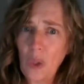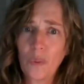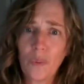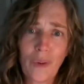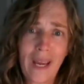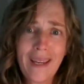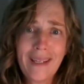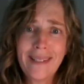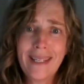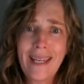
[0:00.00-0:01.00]

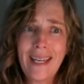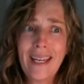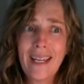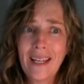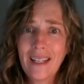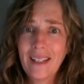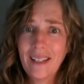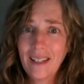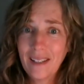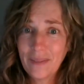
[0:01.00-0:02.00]
crazy
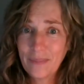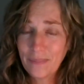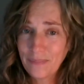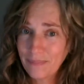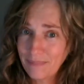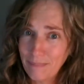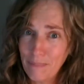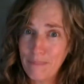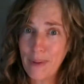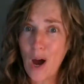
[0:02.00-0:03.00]

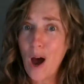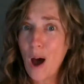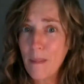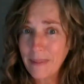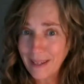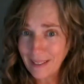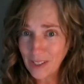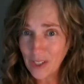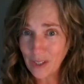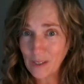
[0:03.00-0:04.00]
bomb
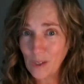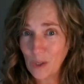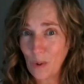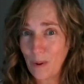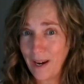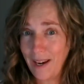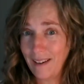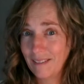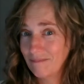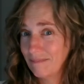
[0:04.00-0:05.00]
into the
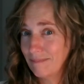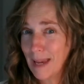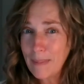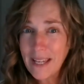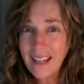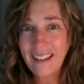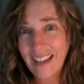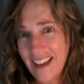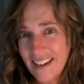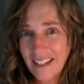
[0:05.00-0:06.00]
story. Maybe a
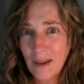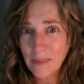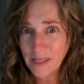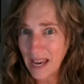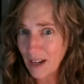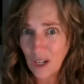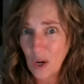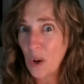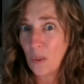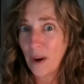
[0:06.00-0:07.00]
gun comes out of
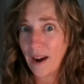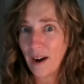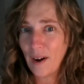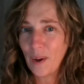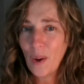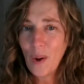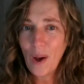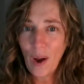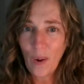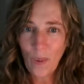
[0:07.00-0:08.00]
nowhere,
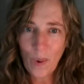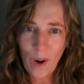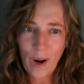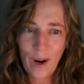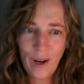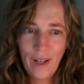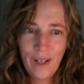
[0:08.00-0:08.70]
or,